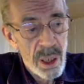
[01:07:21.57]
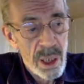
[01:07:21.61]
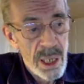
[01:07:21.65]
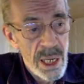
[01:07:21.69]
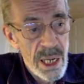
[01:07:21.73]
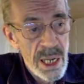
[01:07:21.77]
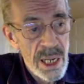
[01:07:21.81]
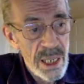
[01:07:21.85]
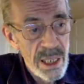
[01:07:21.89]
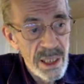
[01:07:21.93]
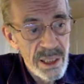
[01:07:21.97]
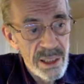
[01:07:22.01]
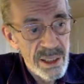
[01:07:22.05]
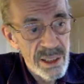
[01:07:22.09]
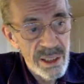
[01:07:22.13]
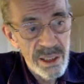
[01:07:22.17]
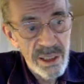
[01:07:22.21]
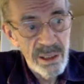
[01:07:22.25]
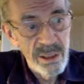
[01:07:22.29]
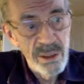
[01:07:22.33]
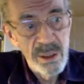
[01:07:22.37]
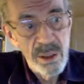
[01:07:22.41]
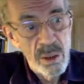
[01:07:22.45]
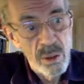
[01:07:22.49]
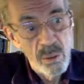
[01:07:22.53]
and it's
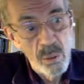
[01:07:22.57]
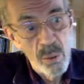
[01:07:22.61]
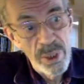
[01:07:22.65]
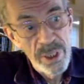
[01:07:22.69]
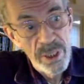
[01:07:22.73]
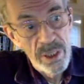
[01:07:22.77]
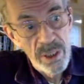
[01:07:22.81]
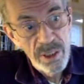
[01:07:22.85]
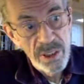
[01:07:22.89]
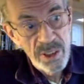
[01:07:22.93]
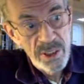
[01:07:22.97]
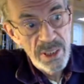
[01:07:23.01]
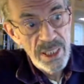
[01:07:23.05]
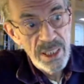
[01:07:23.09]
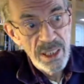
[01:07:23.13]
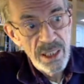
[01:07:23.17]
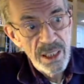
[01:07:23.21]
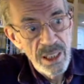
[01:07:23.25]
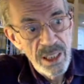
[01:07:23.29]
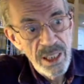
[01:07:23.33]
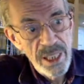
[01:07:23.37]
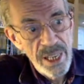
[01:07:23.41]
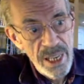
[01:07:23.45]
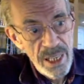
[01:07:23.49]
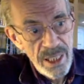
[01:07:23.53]
what looks like a
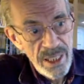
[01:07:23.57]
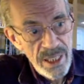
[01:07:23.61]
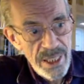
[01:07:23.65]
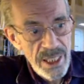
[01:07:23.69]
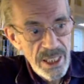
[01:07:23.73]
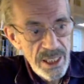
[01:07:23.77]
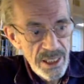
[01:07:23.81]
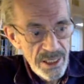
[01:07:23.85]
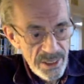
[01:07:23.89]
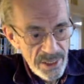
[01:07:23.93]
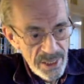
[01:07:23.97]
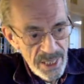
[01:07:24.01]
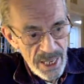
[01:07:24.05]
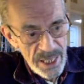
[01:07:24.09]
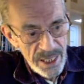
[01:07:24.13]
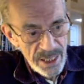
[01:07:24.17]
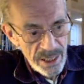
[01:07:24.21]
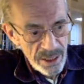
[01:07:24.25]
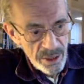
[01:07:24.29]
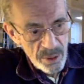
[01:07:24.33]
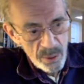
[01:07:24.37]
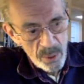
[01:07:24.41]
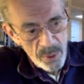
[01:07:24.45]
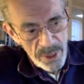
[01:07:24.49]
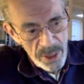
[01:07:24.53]
little alien standing at
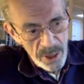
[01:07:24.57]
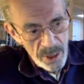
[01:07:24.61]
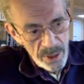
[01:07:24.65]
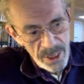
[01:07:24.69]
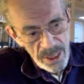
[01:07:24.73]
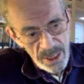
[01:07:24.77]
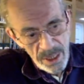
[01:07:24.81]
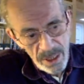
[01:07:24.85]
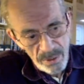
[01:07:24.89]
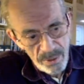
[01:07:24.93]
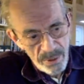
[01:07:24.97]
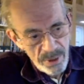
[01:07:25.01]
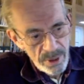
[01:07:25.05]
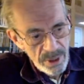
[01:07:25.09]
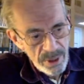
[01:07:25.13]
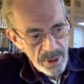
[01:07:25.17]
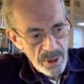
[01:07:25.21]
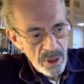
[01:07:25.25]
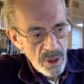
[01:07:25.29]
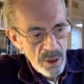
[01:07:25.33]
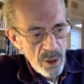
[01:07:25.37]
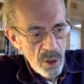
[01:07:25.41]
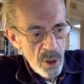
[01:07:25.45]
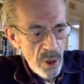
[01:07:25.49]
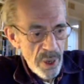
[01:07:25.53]
the rear end of a
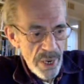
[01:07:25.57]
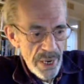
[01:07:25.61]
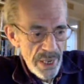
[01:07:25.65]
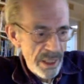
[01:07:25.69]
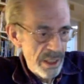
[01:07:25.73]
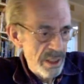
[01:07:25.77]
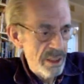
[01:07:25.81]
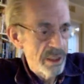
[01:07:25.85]
auroch,